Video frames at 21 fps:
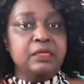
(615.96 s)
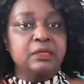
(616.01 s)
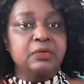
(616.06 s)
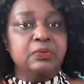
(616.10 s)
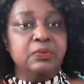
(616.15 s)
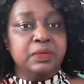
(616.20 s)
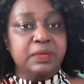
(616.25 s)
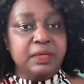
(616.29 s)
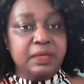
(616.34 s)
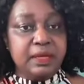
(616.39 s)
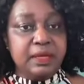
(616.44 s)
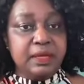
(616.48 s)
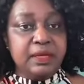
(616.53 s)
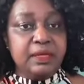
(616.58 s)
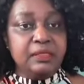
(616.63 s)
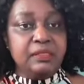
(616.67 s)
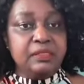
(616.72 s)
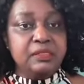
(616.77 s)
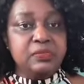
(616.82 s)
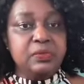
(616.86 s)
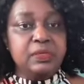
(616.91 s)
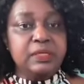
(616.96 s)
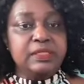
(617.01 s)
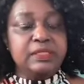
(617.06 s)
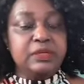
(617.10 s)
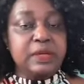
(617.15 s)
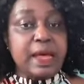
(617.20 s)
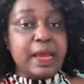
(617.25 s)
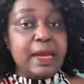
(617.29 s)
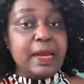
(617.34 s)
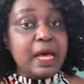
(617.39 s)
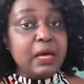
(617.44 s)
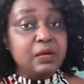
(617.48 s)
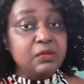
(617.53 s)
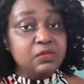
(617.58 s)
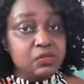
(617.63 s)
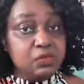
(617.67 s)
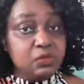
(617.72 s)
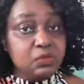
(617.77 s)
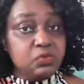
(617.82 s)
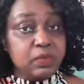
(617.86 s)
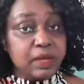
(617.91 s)
Okay, so it
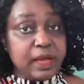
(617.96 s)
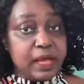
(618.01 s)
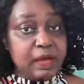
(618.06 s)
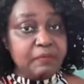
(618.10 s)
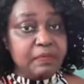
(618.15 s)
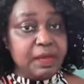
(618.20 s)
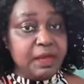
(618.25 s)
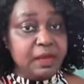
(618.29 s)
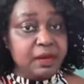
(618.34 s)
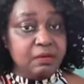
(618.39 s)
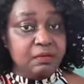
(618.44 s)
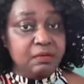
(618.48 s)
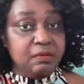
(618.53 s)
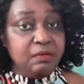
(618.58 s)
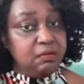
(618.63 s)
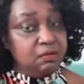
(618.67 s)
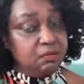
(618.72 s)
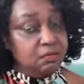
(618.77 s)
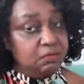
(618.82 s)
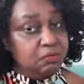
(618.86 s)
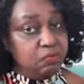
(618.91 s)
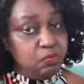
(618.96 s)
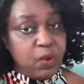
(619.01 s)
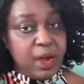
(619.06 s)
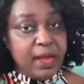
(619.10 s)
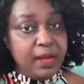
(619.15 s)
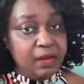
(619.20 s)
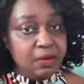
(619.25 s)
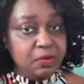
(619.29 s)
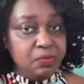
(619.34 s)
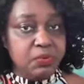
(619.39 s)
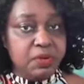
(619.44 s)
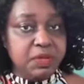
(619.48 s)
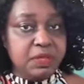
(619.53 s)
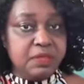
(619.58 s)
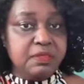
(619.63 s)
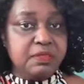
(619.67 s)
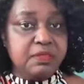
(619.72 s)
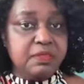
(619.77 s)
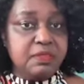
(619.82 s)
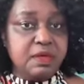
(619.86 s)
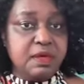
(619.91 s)
allows you to come and work
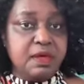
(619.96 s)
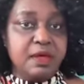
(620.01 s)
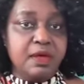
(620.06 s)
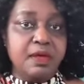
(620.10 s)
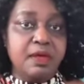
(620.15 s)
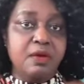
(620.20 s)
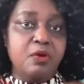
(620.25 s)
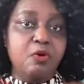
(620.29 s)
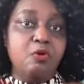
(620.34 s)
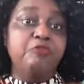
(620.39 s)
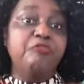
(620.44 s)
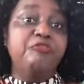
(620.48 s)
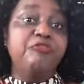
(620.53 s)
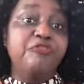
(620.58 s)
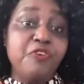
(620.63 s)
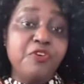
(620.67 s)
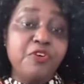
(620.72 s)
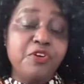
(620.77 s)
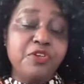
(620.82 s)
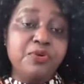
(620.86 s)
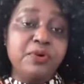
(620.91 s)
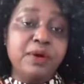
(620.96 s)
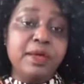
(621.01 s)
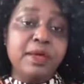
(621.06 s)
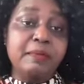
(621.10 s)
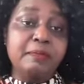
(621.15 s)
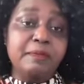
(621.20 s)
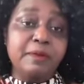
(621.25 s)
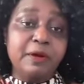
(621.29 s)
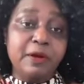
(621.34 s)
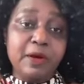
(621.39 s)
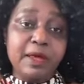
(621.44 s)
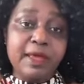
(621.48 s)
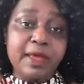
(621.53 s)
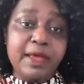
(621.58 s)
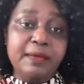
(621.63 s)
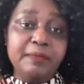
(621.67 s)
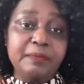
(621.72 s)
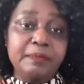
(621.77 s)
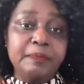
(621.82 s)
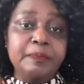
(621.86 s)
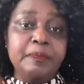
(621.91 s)
with or for your employer,